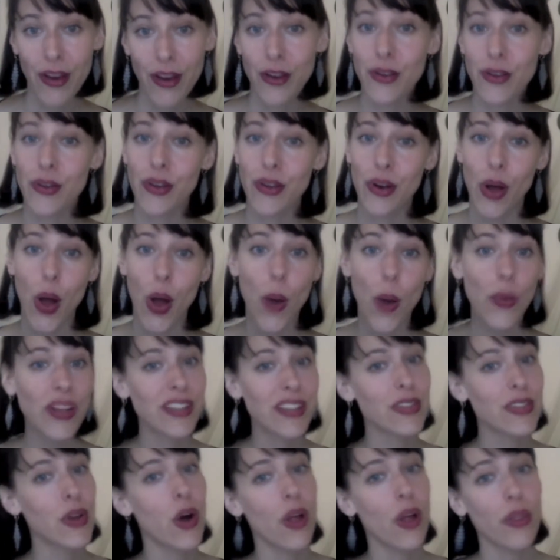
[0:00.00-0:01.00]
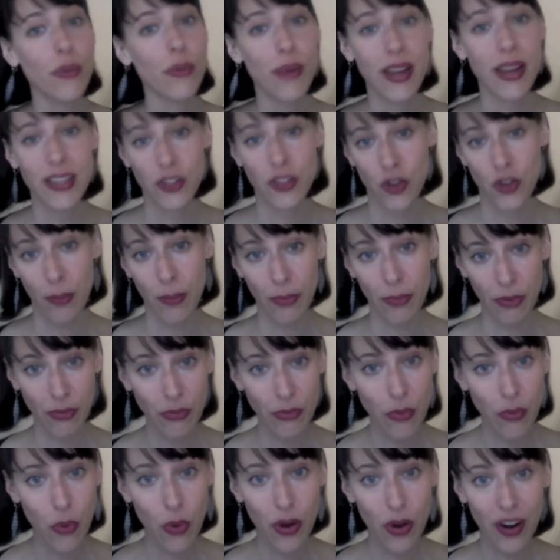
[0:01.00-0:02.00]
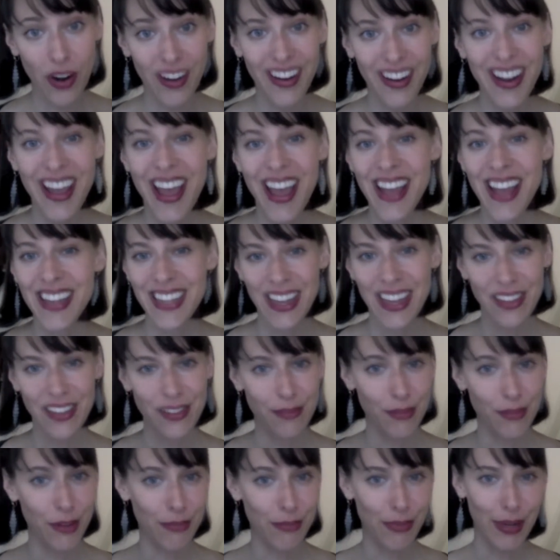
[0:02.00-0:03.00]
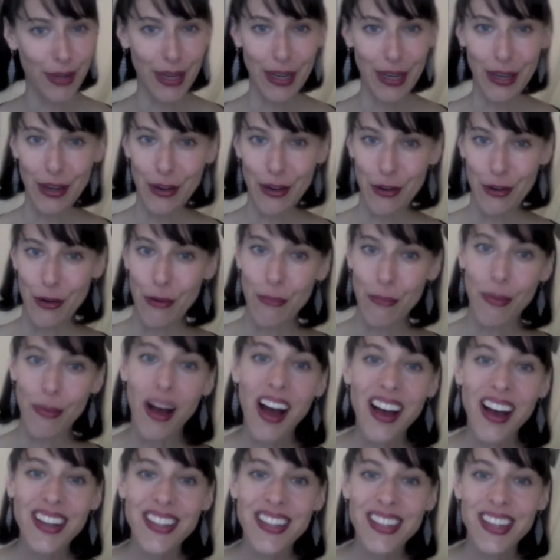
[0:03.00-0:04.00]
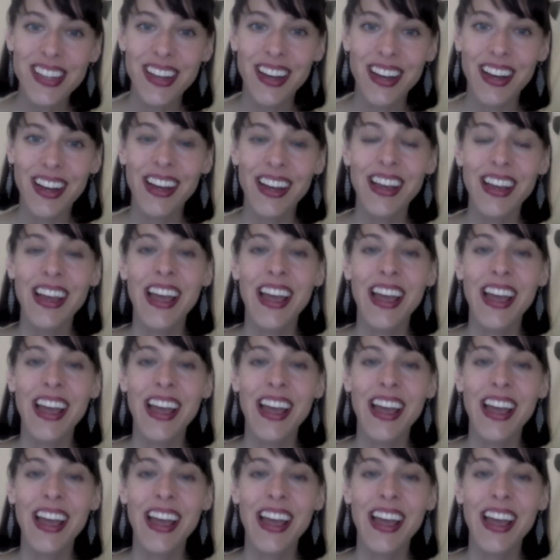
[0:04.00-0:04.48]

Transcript: You can always call the restaurant before, tell them you're bringing your own pasta,